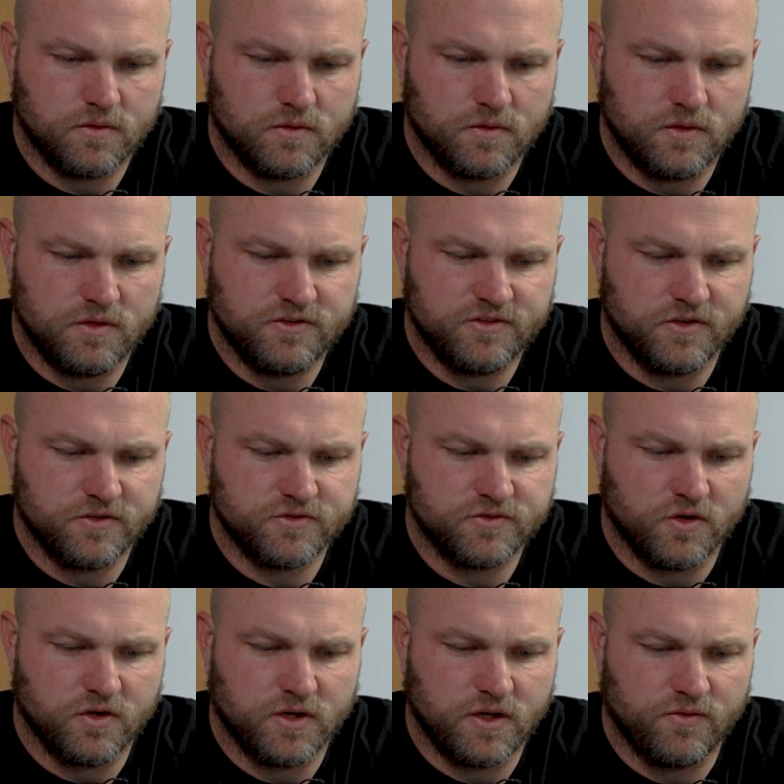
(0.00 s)
He's so
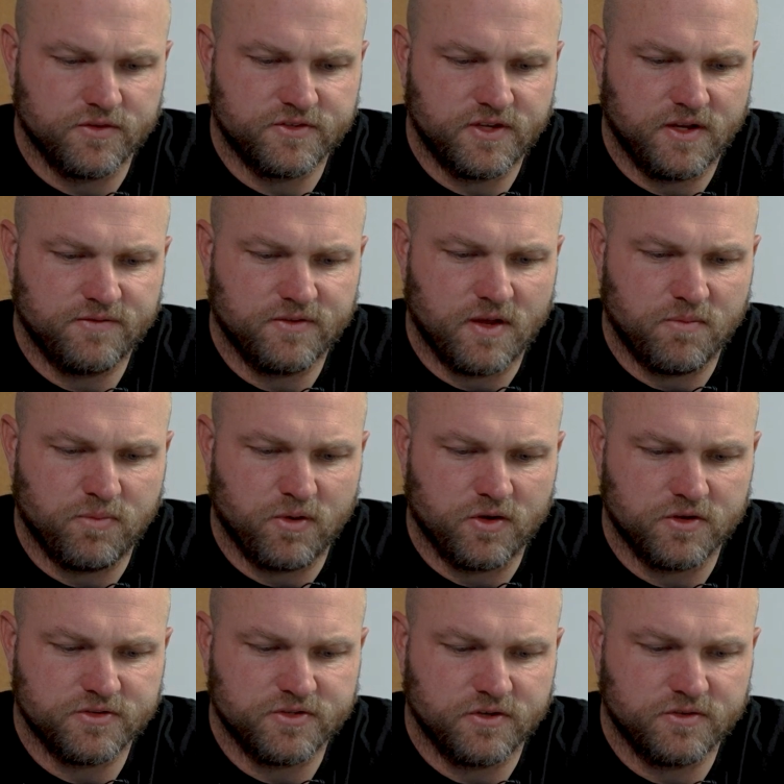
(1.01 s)
strong, he receives that
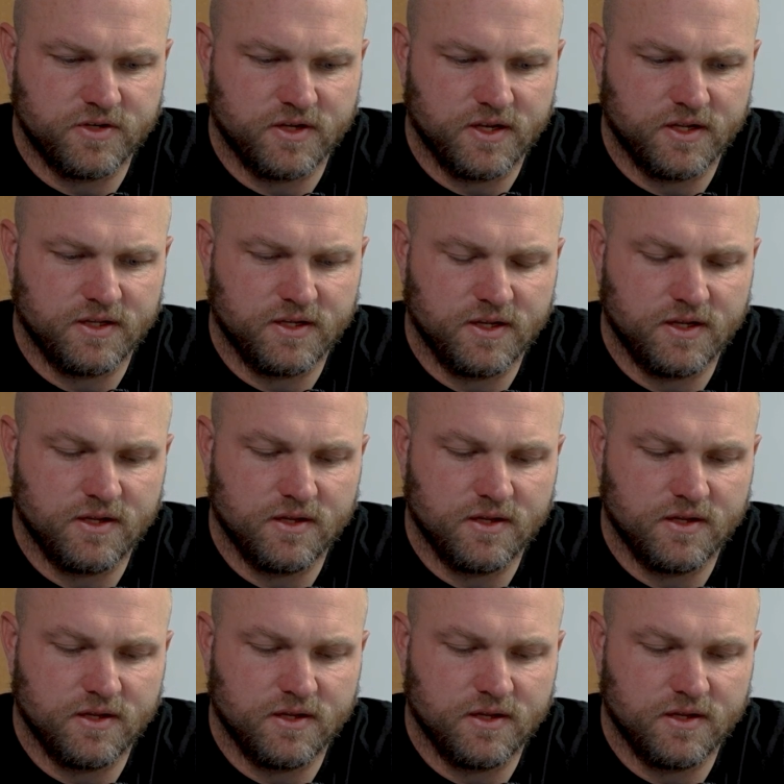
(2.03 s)
bar so tightly.